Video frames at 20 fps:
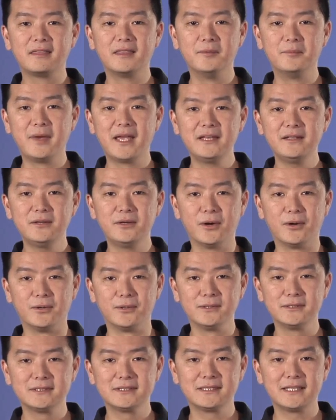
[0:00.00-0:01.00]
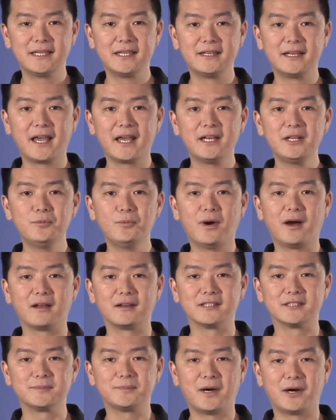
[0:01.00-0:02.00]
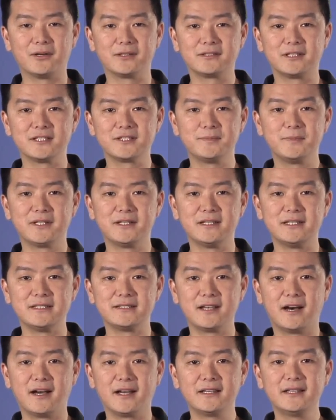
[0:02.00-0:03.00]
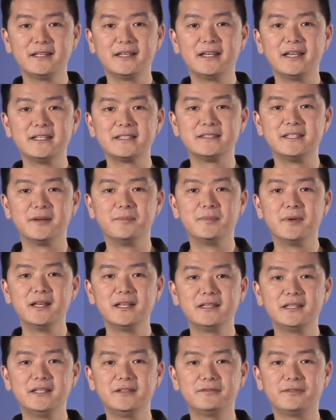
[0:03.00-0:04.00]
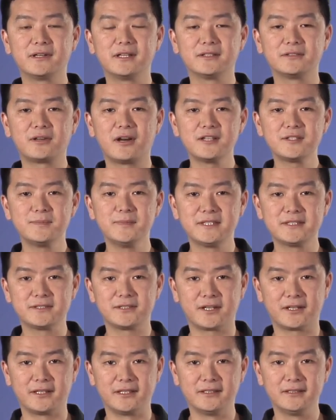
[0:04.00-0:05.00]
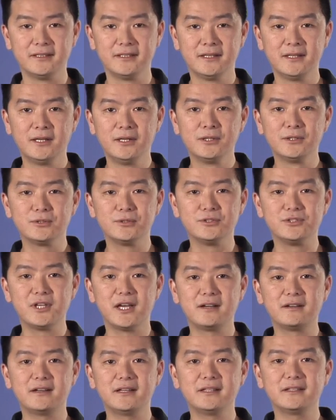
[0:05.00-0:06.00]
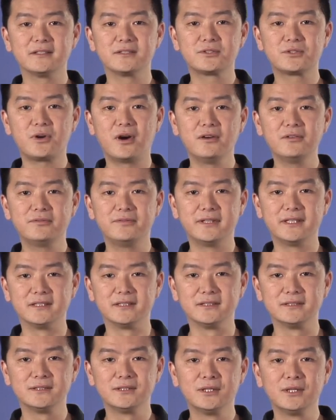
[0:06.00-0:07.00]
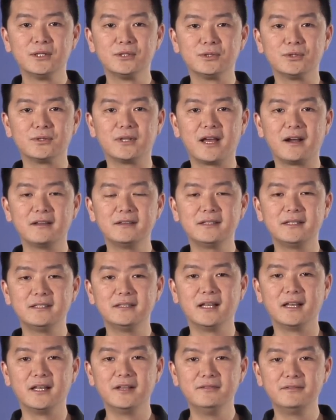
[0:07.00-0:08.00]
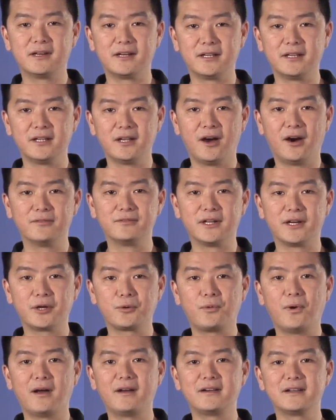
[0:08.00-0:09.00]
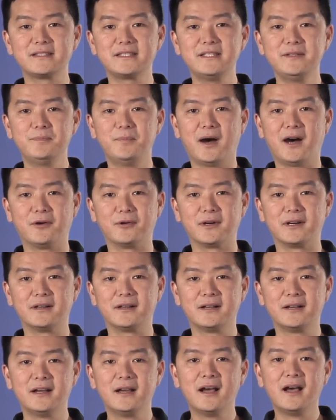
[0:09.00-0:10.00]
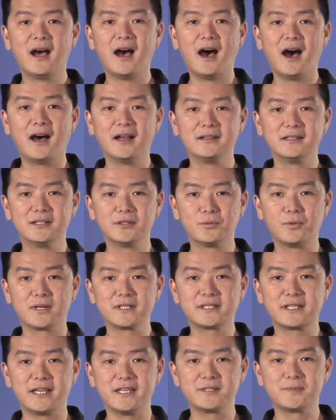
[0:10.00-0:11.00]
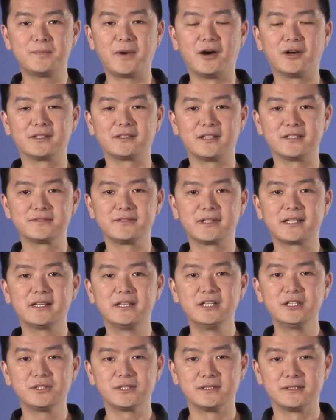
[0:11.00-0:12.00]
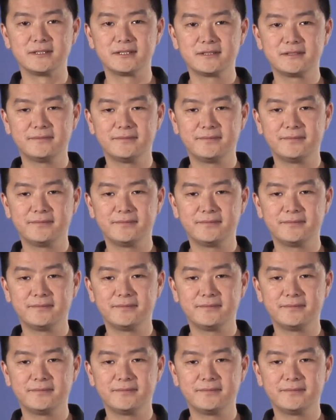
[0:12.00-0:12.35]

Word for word: The main goal in any wireless power transmitter design is the ability for the transmit circuit to generate a strong field to guarantee delivery of the required receive power under worst-case power transfer conditions.